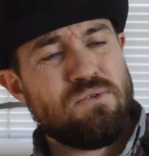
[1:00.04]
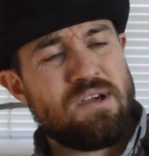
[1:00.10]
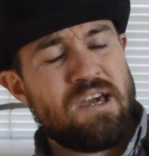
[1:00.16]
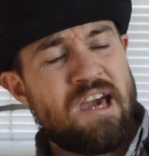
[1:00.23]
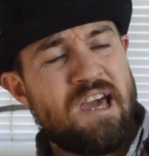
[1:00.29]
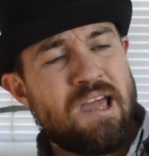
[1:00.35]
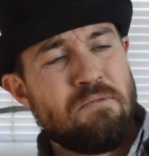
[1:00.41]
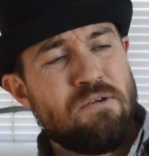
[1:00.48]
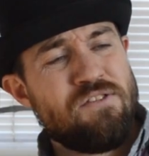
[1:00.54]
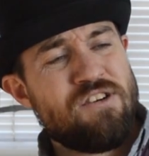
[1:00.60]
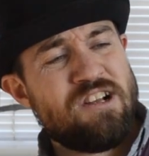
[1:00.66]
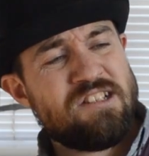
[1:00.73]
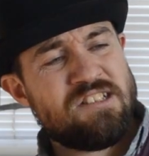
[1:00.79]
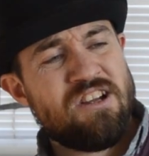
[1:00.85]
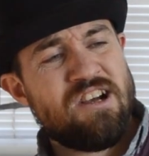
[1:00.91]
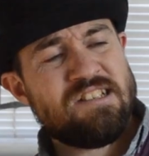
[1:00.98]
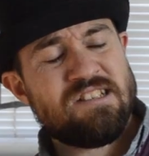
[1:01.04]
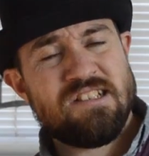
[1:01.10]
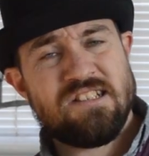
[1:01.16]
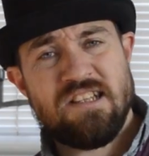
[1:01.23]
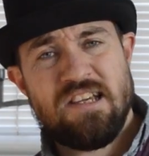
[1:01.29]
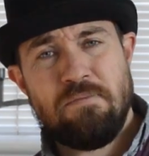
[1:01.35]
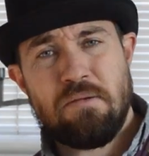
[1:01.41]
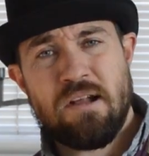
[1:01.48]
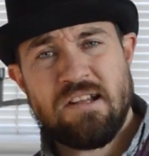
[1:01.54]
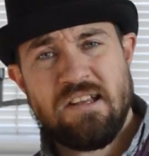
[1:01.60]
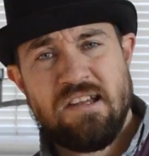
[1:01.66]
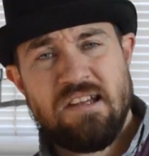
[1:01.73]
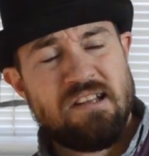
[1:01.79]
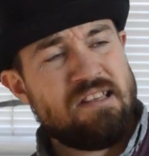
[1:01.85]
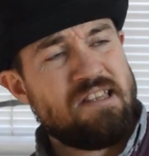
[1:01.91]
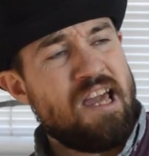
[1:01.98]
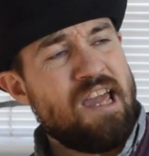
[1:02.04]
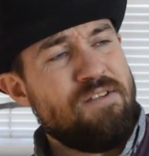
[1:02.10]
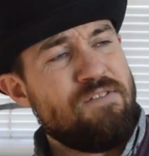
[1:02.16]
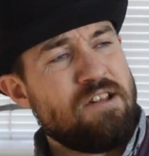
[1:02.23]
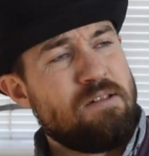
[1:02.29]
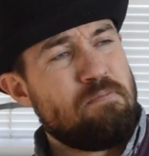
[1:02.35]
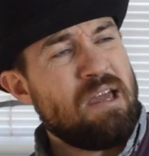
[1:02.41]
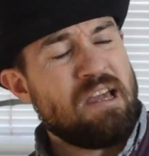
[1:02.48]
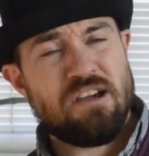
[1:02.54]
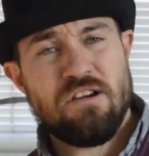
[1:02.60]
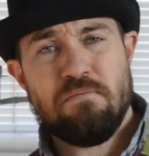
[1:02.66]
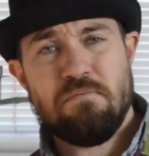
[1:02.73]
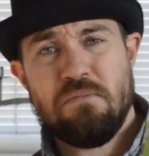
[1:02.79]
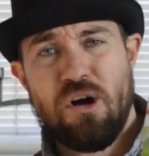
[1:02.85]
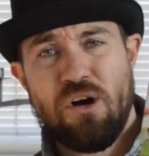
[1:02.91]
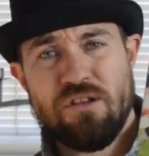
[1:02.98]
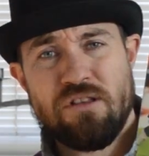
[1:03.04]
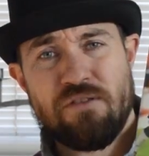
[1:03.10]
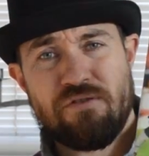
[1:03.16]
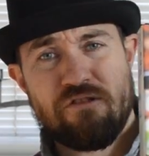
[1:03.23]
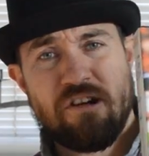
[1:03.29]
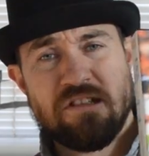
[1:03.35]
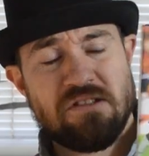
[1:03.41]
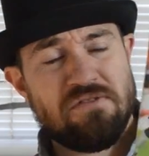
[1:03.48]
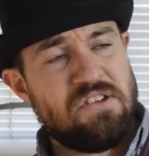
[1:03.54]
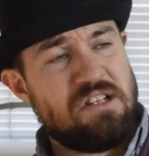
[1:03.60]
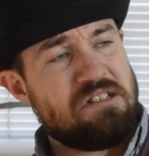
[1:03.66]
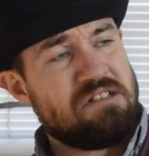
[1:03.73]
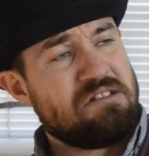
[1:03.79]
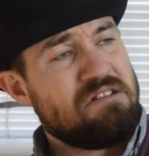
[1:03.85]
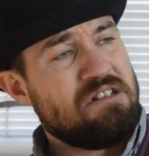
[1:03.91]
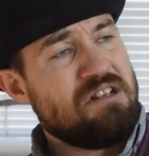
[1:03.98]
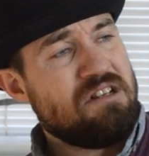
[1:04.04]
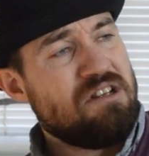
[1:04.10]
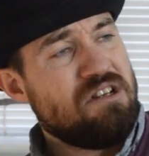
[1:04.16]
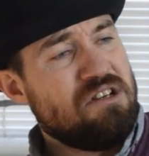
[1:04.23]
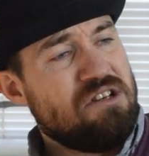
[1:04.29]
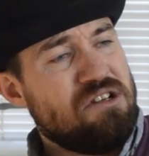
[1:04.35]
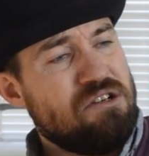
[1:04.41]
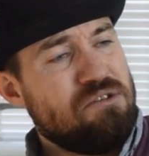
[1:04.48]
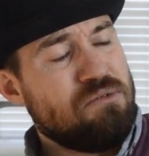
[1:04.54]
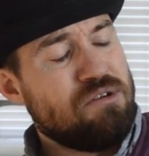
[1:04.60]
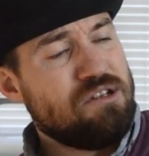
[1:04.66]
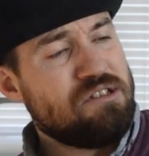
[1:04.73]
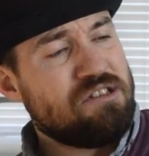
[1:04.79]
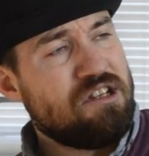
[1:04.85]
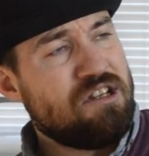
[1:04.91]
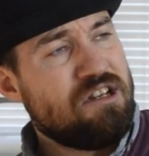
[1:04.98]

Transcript: game, although it's nice to see bloody David Beckham on the front of it, who was